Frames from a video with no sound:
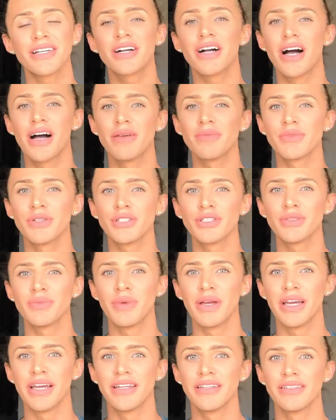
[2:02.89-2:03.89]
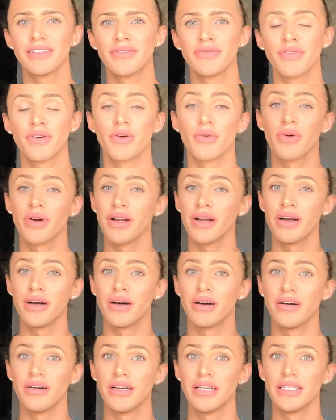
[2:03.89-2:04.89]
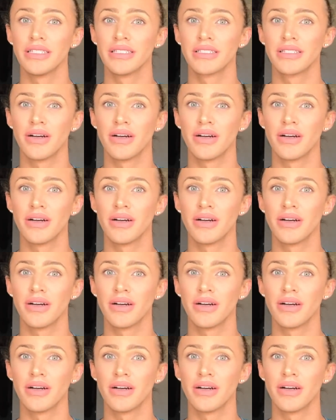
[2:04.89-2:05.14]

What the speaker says: accomplishment for real is